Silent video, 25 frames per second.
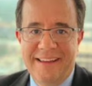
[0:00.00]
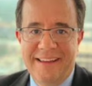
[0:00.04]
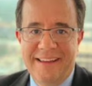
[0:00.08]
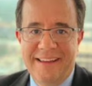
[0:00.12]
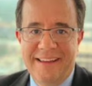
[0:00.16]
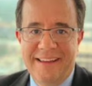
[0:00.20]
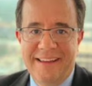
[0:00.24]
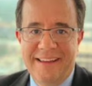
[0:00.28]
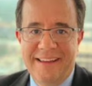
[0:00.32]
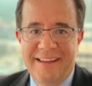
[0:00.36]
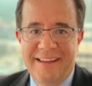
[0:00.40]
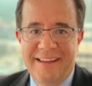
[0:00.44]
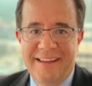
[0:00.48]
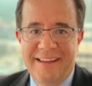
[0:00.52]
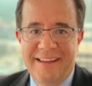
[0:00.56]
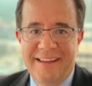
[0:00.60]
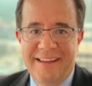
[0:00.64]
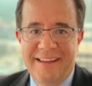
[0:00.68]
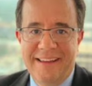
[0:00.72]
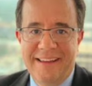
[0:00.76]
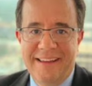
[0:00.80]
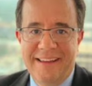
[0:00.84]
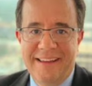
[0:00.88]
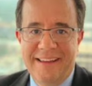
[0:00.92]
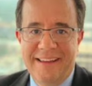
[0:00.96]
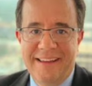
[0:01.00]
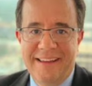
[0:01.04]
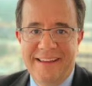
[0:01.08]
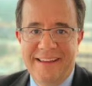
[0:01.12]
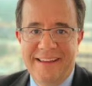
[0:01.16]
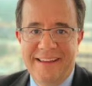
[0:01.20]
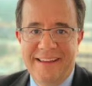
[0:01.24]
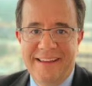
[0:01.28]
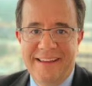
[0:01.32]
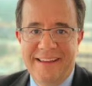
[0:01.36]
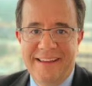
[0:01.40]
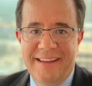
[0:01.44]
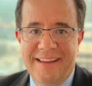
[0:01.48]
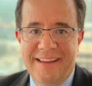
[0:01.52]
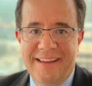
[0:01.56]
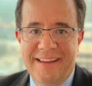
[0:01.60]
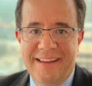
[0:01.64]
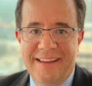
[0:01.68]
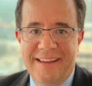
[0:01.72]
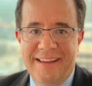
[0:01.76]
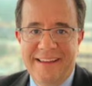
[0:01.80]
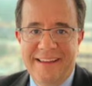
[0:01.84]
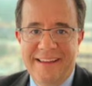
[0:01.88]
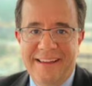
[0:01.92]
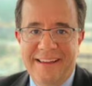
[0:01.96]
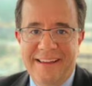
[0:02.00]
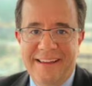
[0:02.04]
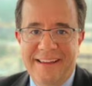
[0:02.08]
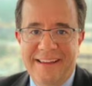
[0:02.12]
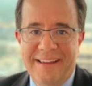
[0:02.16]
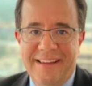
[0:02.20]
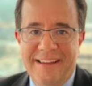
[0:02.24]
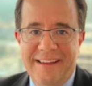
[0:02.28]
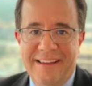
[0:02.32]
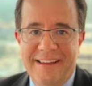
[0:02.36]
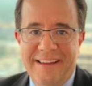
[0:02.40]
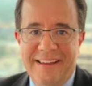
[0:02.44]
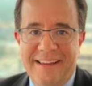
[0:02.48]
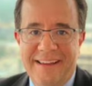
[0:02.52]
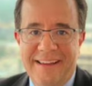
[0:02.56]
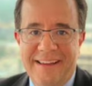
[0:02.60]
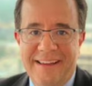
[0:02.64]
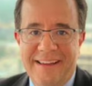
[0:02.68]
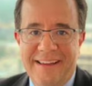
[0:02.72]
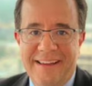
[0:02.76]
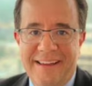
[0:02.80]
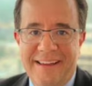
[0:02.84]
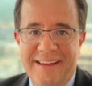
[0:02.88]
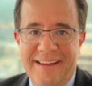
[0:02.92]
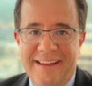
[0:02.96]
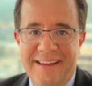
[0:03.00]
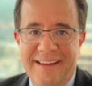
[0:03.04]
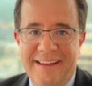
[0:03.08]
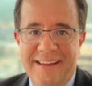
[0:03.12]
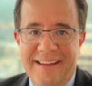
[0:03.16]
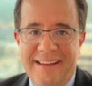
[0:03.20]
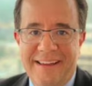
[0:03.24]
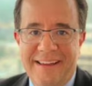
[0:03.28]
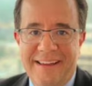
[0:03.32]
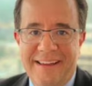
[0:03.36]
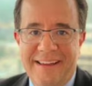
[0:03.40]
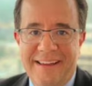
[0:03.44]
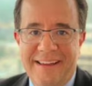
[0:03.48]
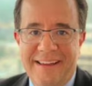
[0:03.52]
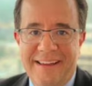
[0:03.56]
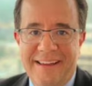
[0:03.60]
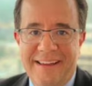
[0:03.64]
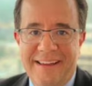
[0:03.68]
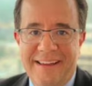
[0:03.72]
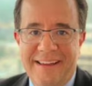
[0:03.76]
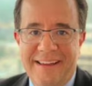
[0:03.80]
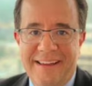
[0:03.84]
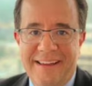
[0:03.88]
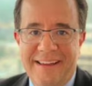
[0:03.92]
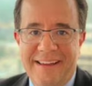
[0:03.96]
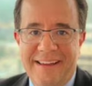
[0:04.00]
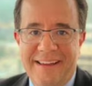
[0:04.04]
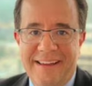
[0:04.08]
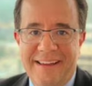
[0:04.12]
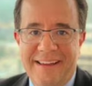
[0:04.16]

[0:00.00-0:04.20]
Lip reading: This is a still picture; no speech is visible.